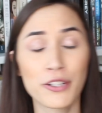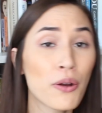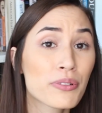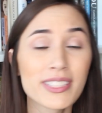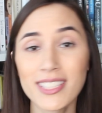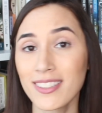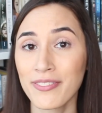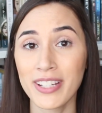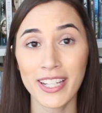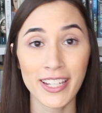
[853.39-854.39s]
ghost
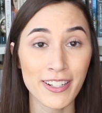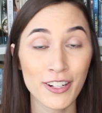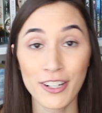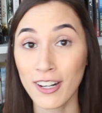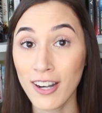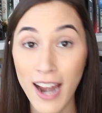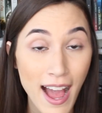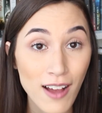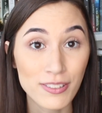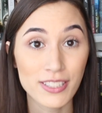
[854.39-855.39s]
living in her
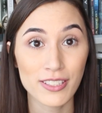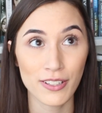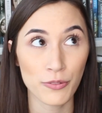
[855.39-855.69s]
house,